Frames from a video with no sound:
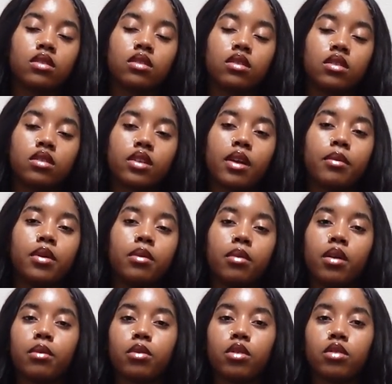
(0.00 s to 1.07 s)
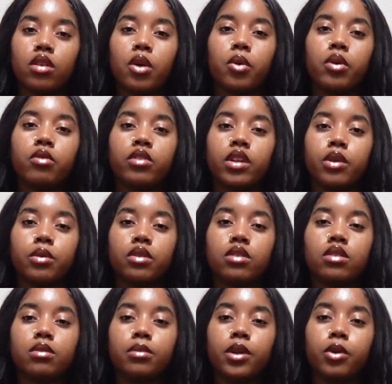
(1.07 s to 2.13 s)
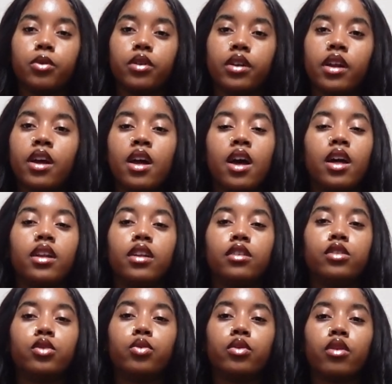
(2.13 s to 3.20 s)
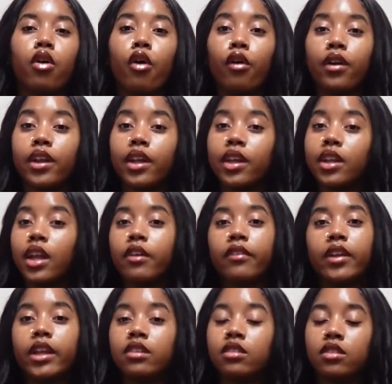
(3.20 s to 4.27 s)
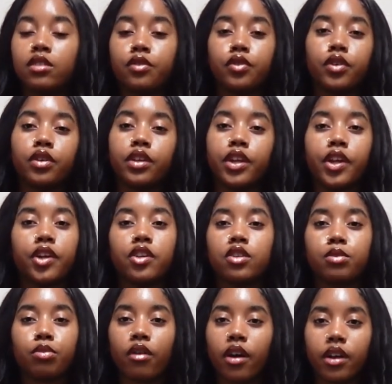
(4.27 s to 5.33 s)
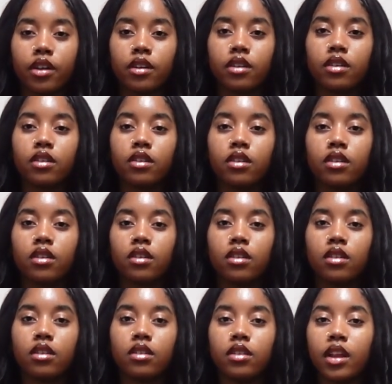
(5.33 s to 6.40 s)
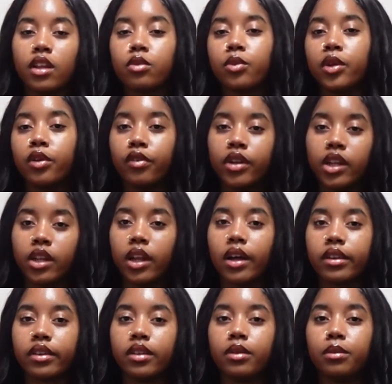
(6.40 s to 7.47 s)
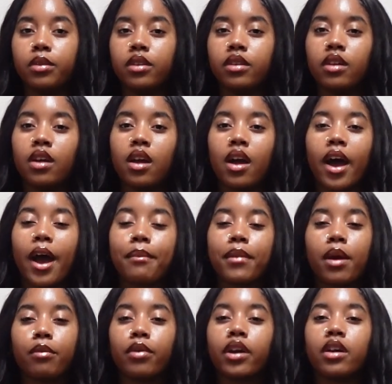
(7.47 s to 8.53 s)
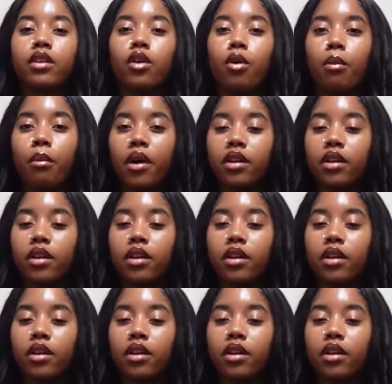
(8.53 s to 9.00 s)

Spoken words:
just keep it a buck, bro. No one really wants to be in one. Unless you were already in that relationship for years prior. That's when you really locked in. But I'm not bringing no